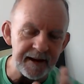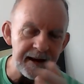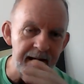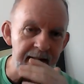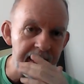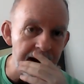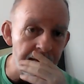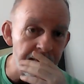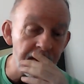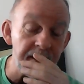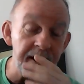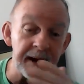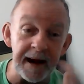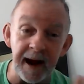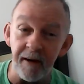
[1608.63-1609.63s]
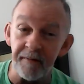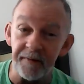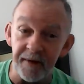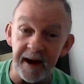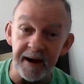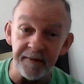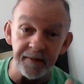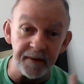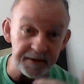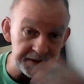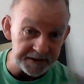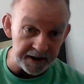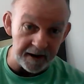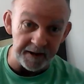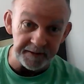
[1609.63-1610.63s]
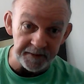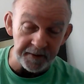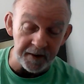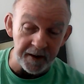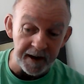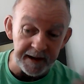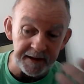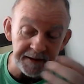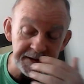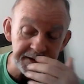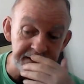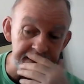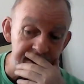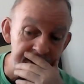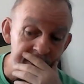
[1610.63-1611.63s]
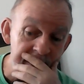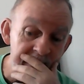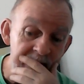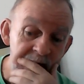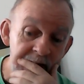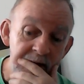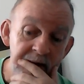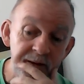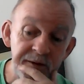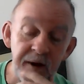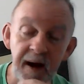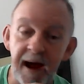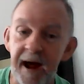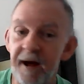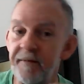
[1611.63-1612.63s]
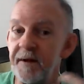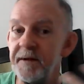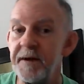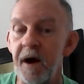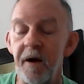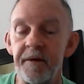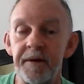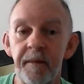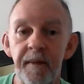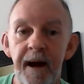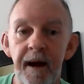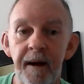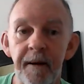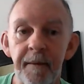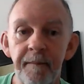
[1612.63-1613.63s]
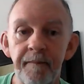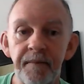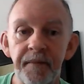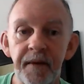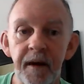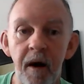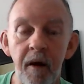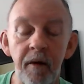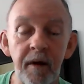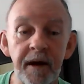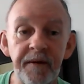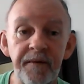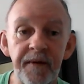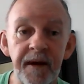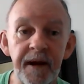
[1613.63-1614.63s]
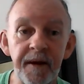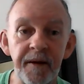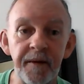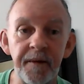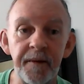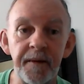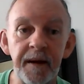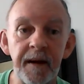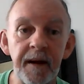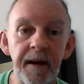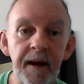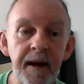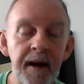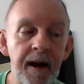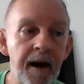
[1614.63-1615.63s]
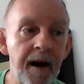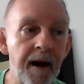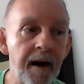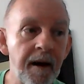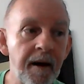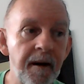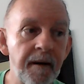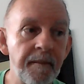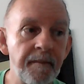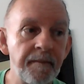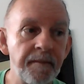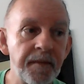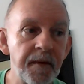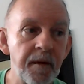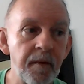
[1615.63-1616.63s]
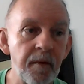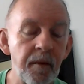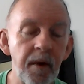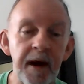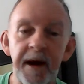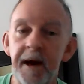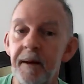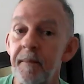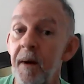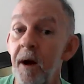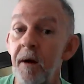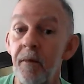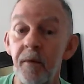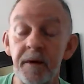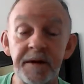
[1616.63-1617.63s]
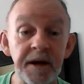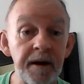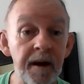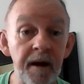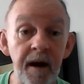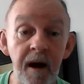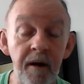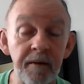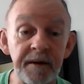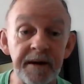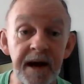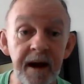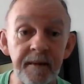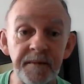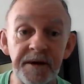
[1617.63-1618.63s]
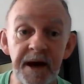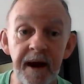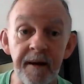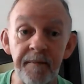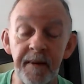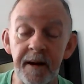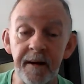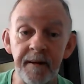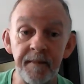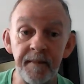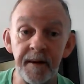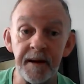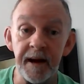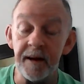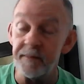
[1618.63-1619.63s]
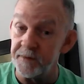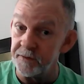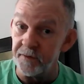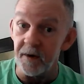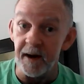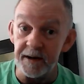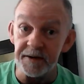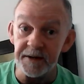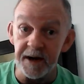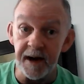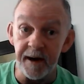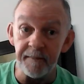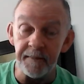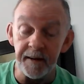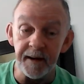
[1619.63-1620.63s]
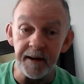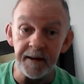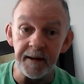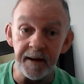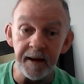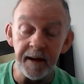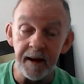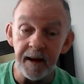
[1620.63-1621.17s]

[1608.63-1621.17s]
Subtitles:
I'm pulling out favorites, not the greatest. So I haven't talked about Holyfield. Riddick Bowe wasn't a long time champion, but he was a great champion.